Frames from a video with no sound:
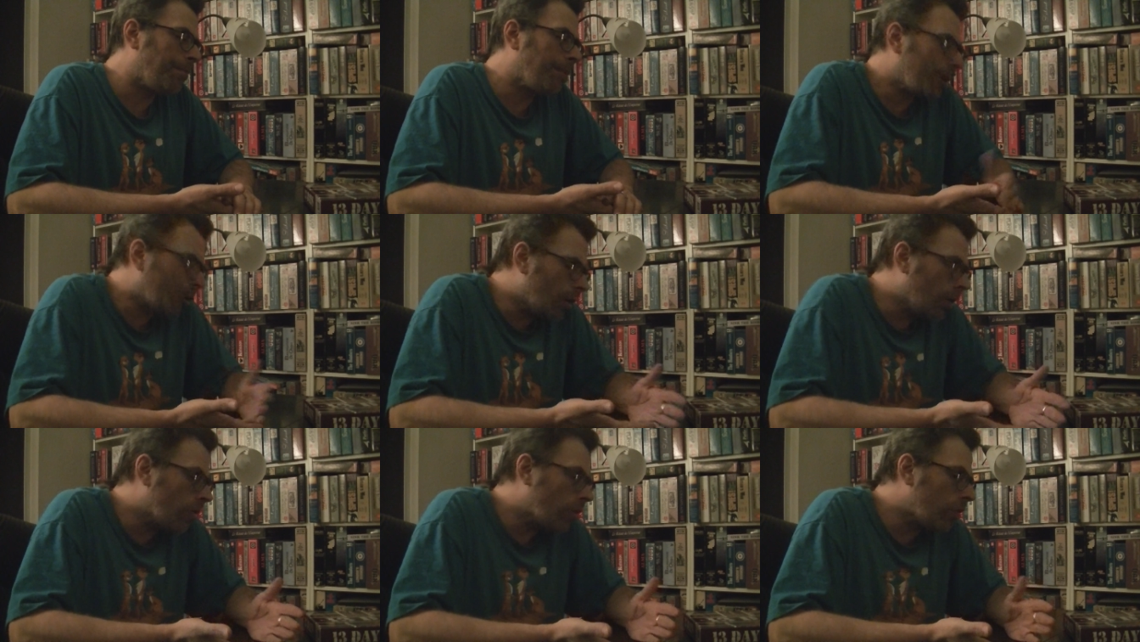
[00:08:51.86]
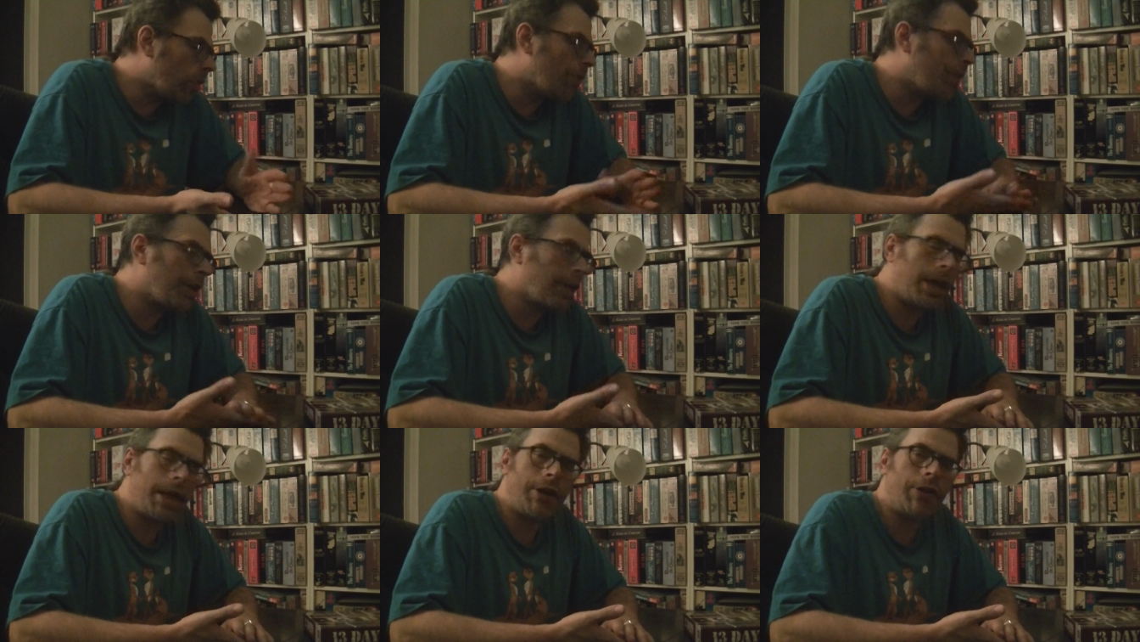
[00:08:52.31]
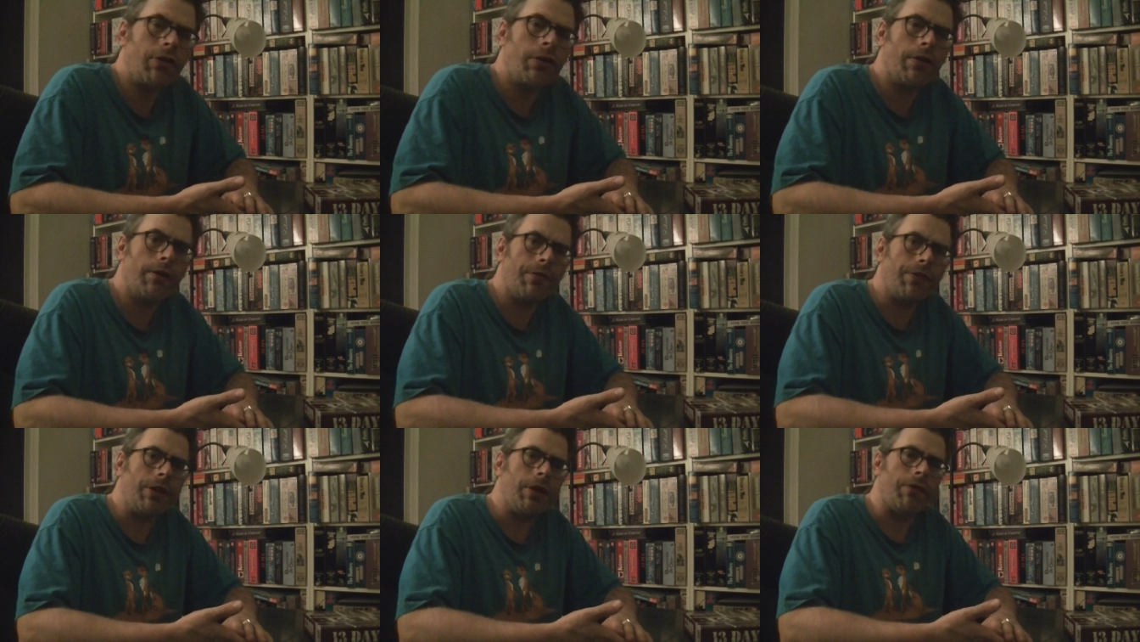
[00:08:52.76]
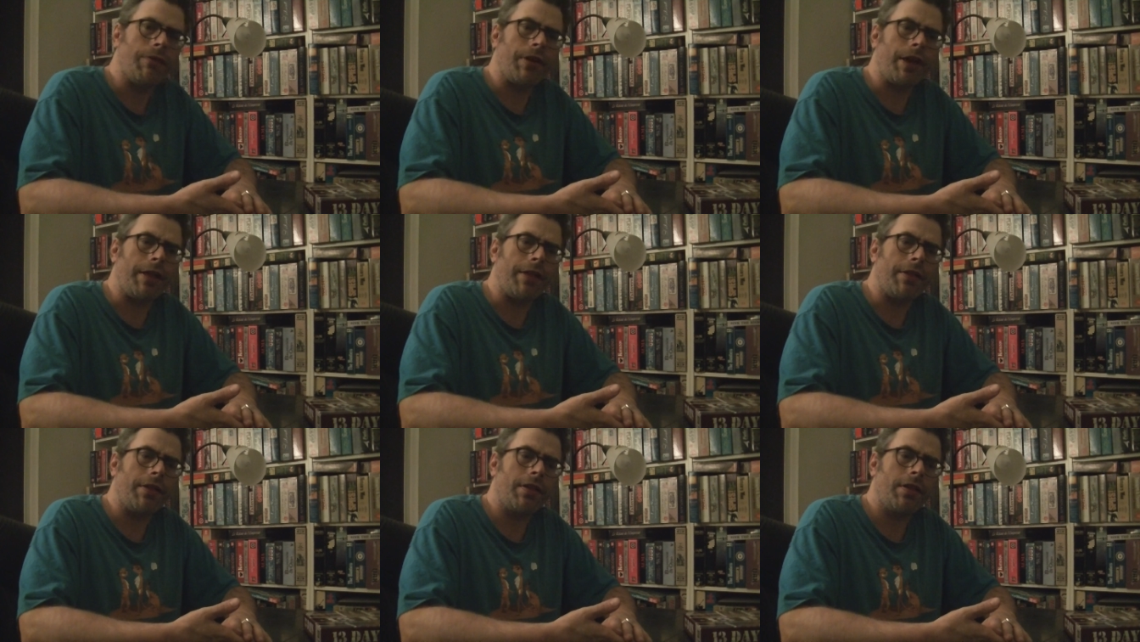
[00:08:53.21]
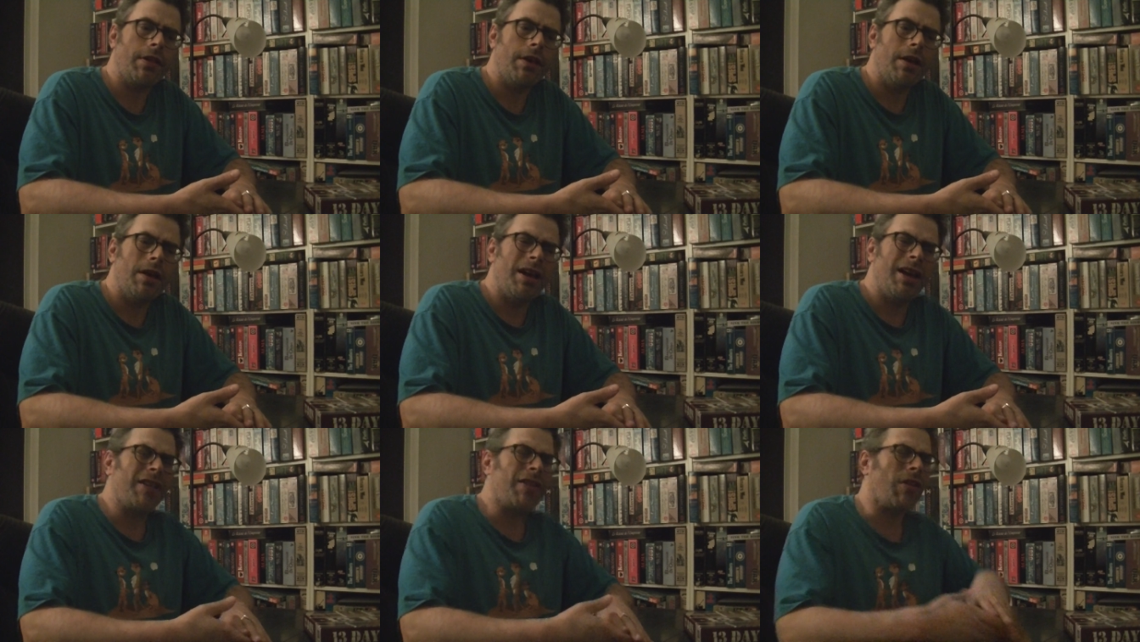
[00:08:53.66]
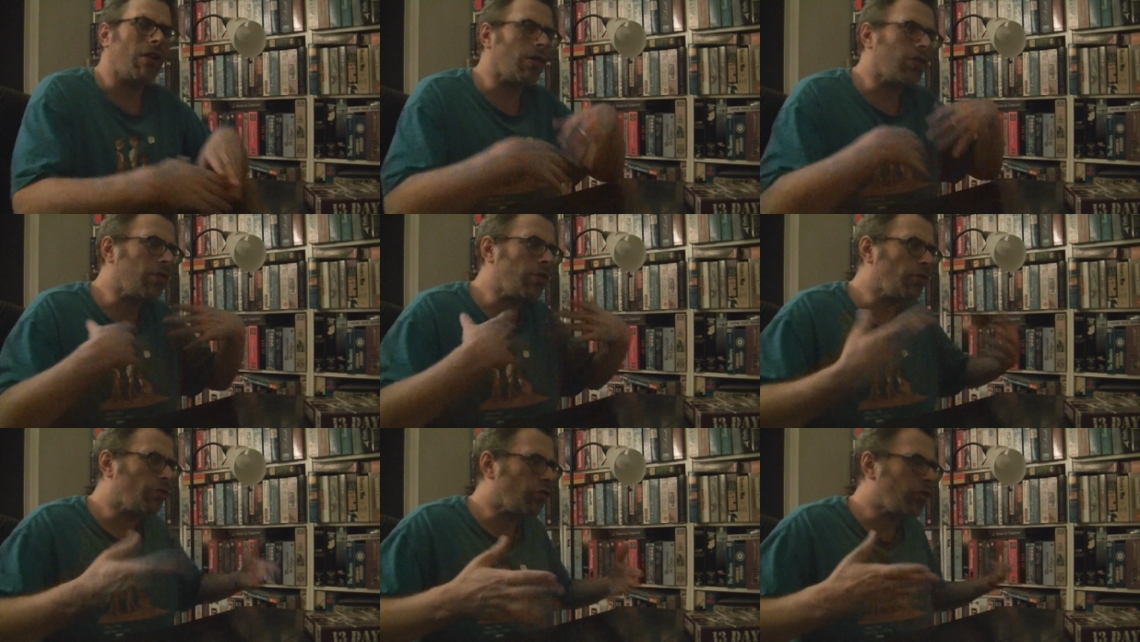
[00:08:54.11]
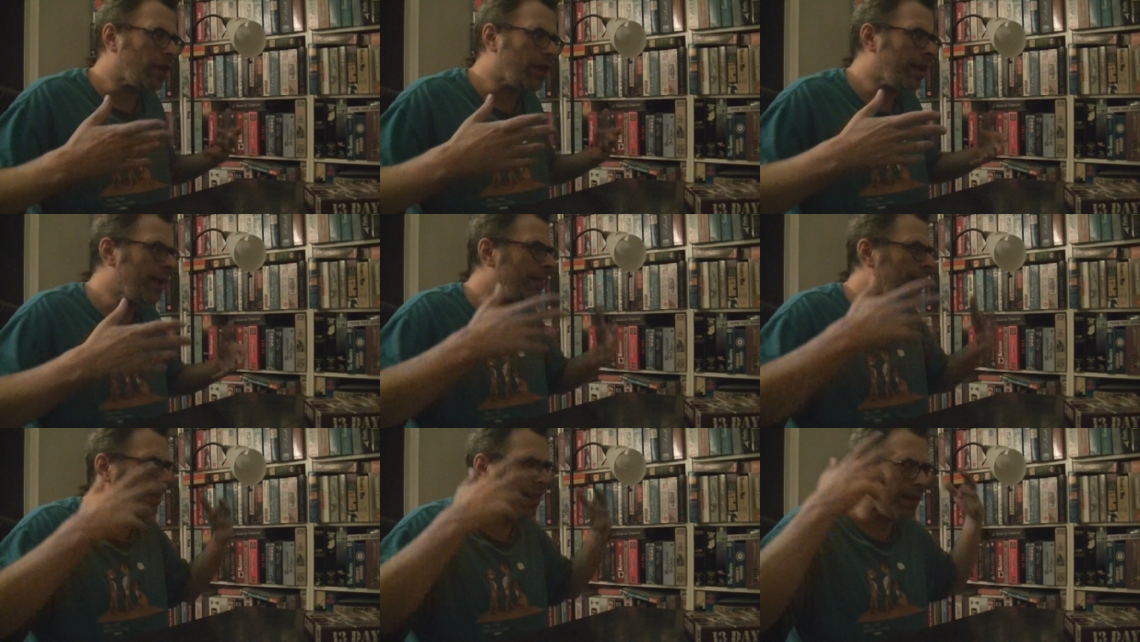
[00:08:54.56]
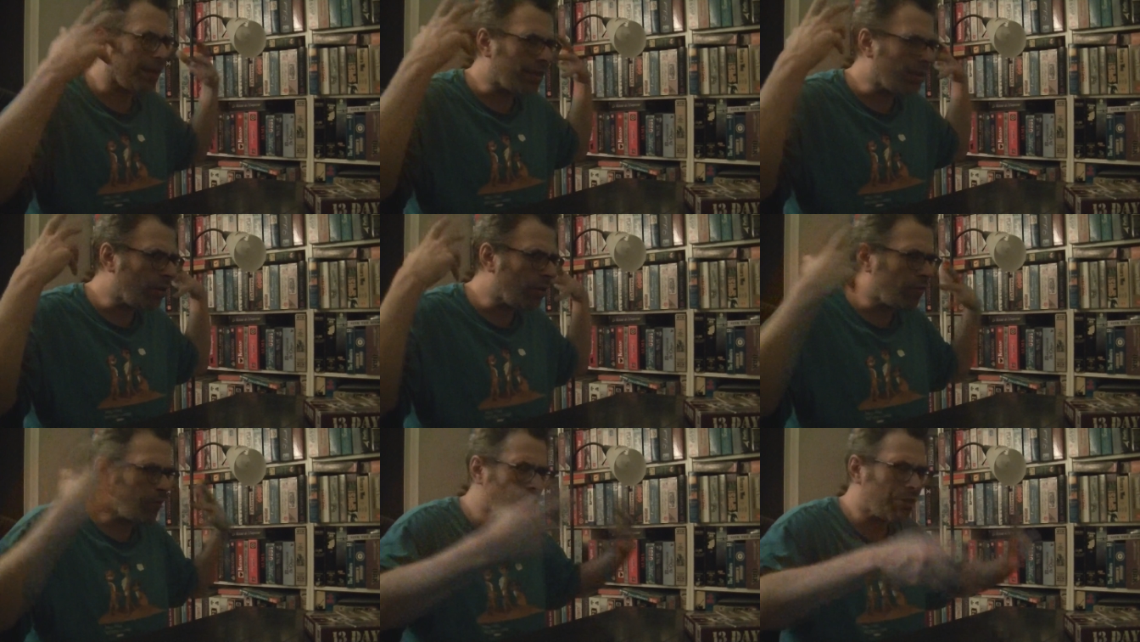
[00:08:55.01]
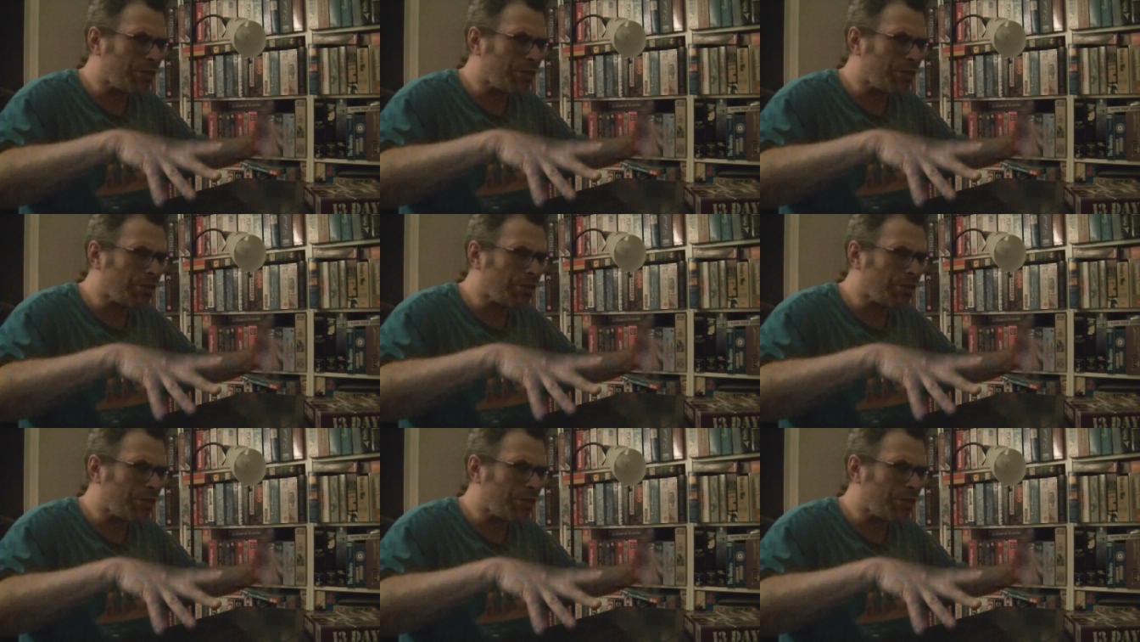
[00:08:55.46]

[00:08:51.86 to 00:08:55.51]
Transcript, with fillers: but also the nature of the events. It's also transient. It's over